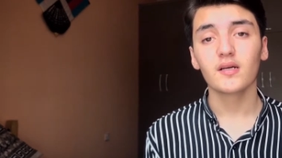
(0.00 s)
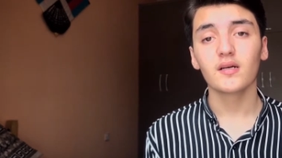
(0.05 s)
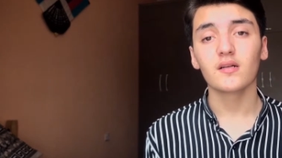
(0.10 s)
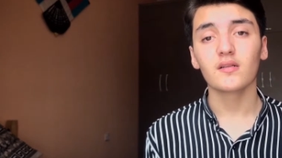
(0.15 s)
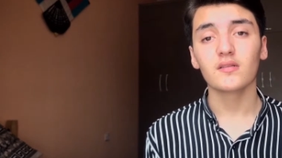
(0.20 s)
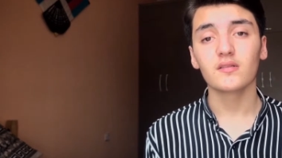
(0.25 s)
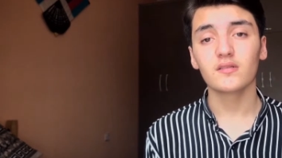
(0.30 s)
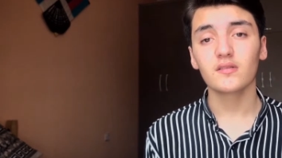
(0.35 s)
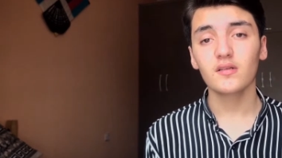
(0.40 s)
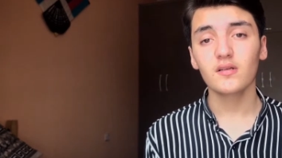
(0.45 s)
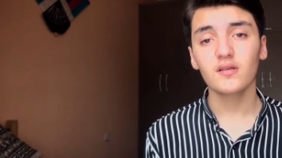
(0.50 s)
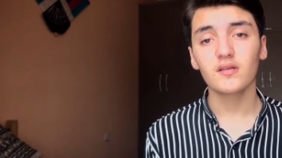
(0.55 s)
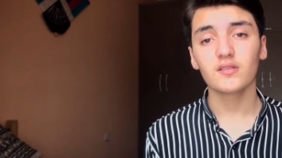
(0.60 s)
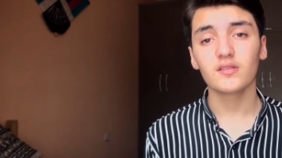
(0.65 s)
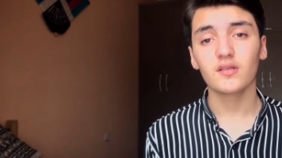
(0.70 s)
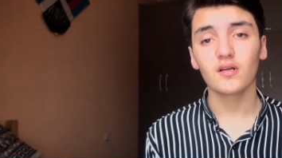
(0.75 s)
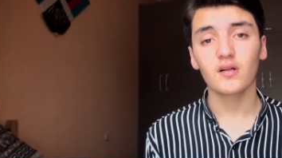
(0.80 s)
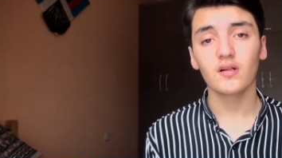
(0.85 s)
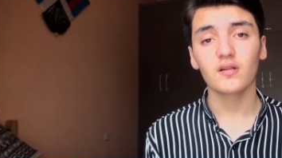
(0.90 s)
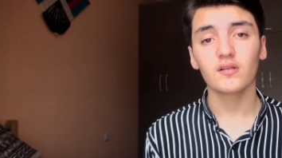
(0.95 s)
and the Sun
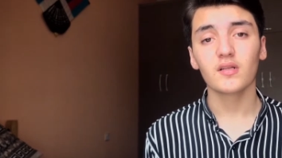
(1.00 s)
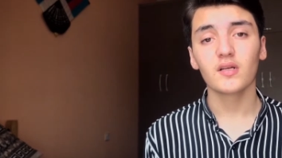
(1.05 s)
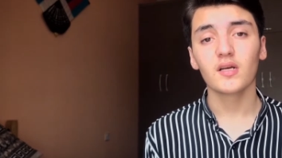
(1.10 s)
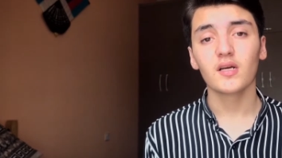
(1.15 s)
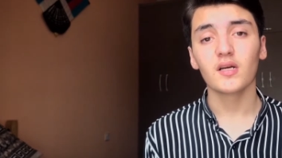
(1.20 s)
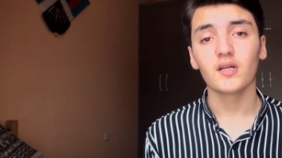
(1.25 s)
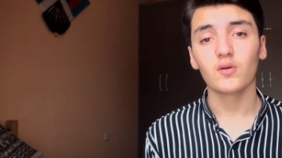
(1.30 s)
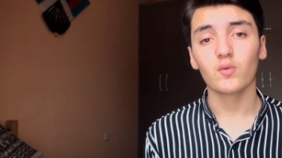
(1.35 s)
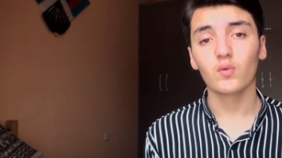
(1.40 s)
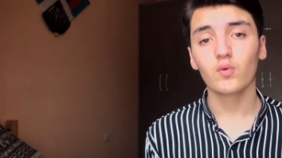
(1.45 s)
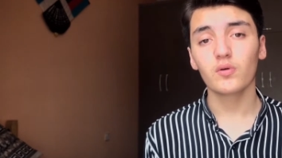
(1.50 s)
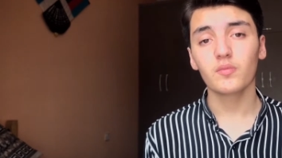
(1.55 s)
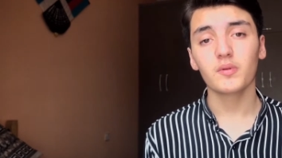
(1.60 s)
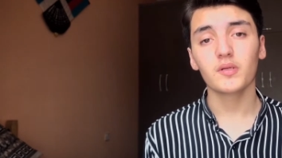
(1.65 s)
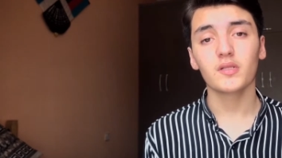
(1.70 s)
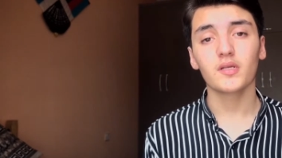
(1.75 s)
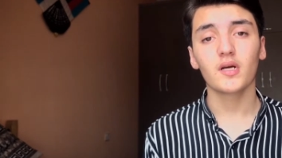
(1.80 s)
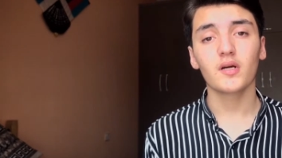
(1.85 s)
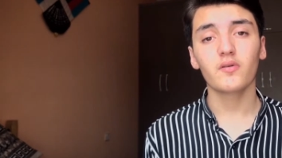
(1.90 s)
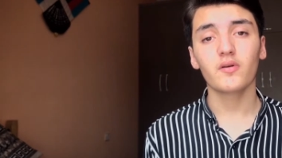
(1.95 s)
is held in
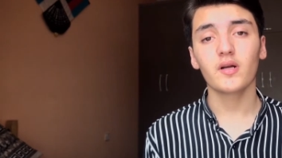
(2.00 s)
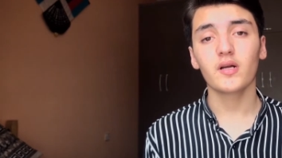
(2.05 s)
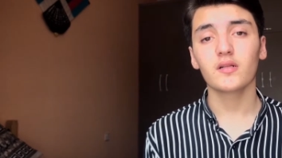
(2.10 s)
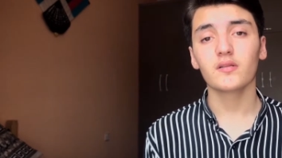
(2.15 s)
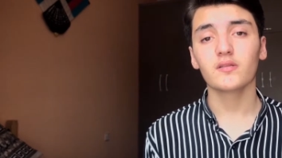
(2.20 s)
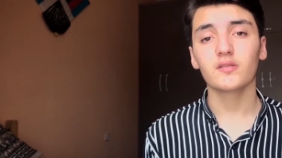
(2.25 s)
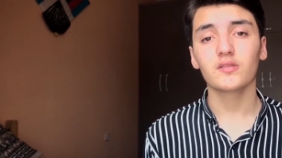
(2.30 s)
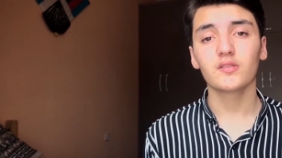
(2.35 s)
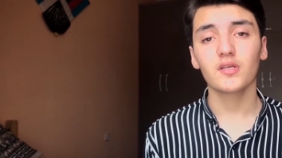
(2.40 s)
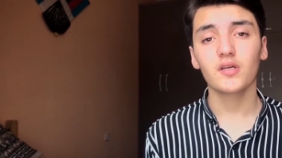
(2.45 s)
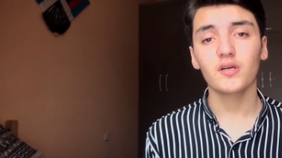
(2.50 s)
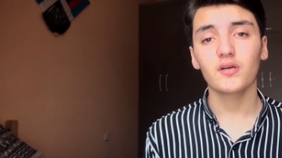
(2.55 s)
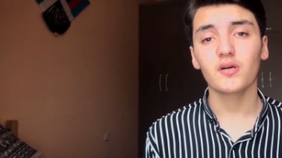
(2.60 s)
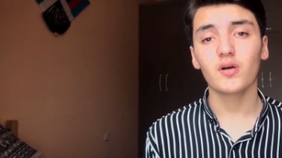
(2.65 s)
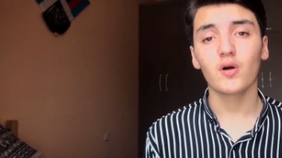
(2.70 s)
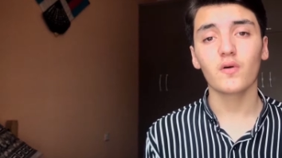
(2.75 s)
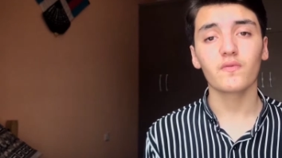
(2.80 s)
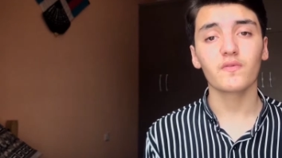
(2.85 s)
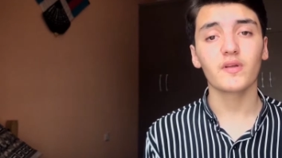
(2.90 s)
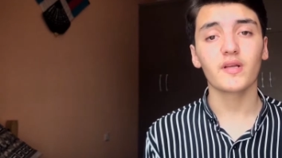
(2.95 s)
orbit around the center
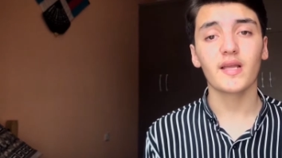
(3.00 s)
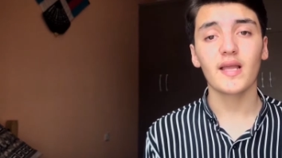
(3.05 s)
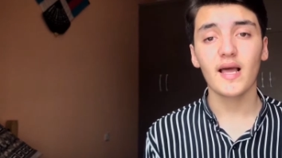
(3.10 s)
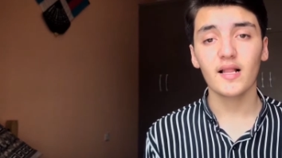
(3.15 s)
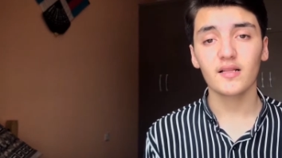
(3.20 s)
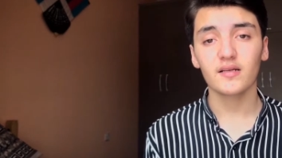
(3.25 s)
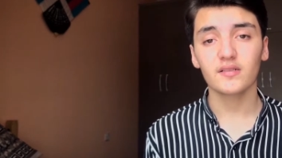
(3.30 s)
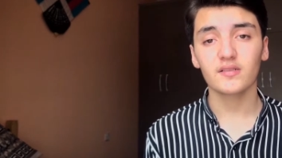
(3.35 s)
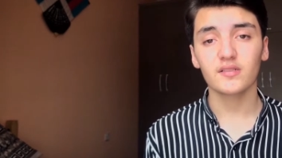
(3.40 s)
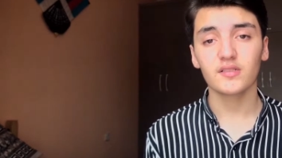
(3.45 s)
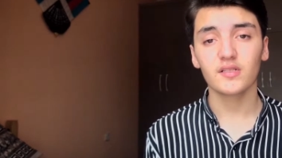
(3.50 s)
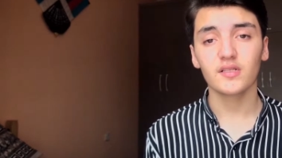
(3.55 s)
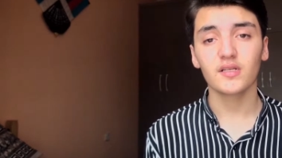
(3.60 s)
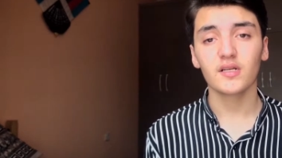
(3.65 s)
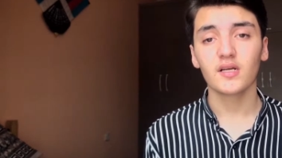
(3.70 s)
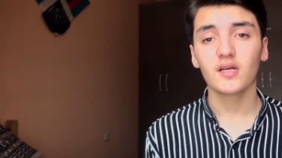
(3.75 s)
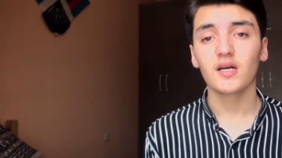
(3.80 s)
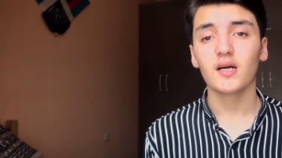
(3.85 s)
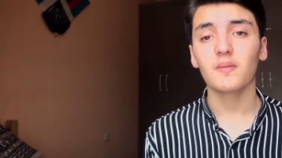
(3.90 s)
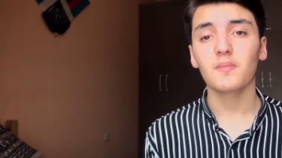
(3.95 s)
of the galaxy,
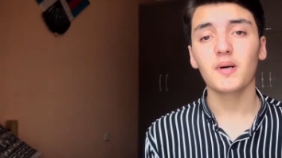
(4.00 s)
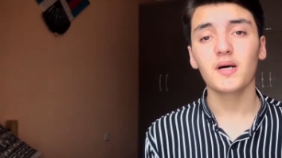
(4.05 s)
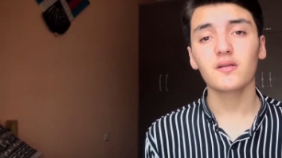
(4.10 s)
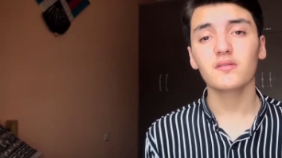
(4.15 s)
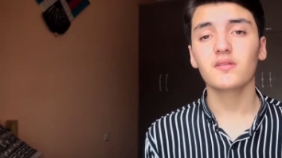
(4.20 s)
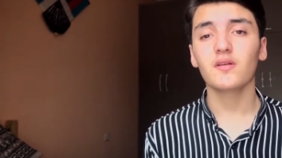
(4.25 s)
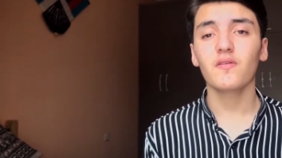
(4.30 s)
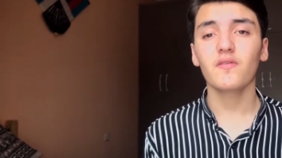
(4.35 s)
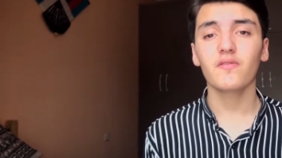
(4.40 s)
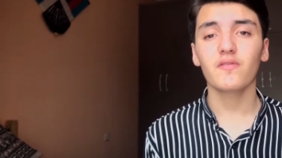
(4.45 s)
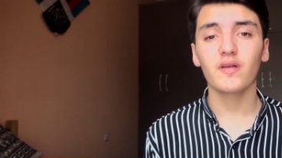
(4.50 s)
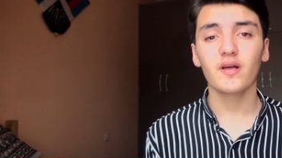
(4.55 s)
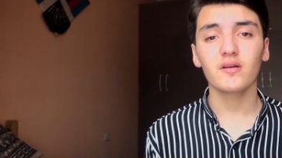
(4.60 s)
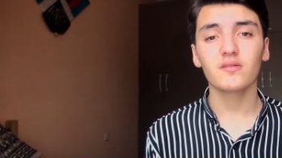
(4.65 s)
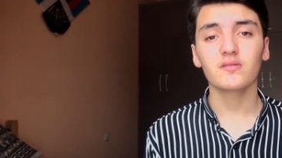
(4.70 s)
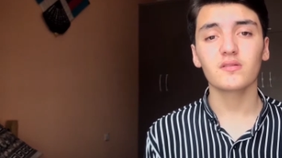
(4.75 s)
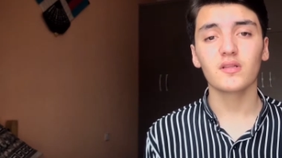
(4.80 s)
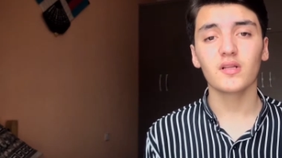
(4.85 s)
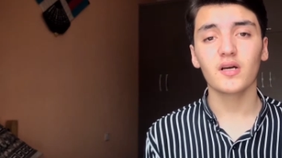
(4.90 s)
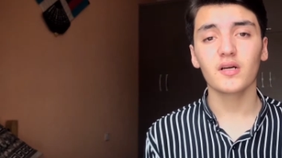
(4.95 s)
about
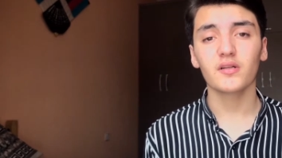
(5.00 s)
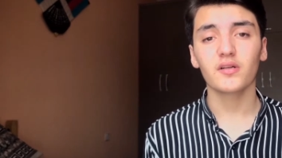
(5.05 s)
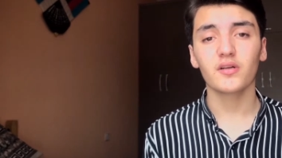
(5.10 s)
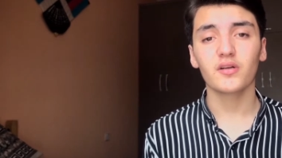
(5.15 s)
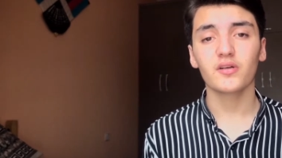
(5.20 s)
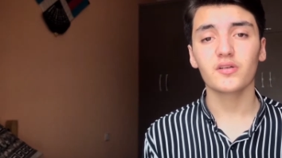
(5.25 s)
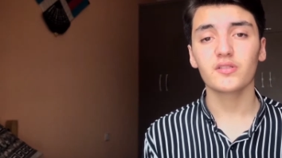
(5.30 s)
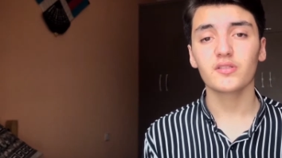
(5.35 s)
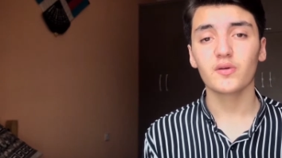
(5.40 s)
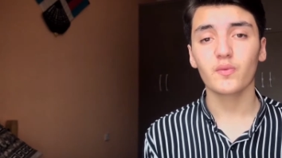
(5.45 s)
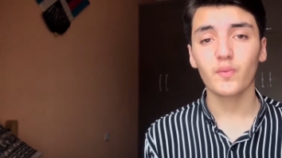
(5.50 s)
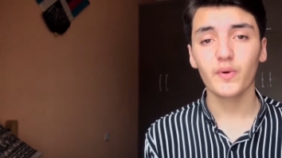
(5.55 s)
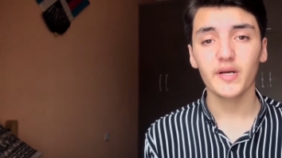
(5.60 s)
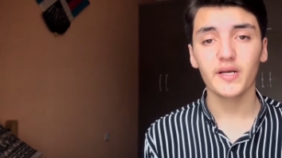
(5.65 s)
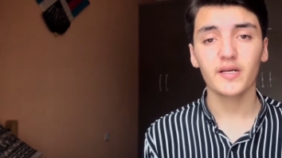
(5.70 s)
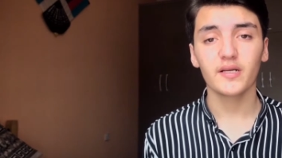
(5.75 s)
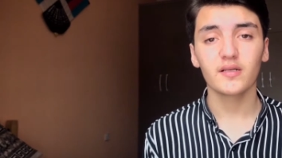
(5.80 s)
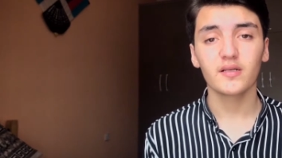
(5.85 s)
10,000 light years away.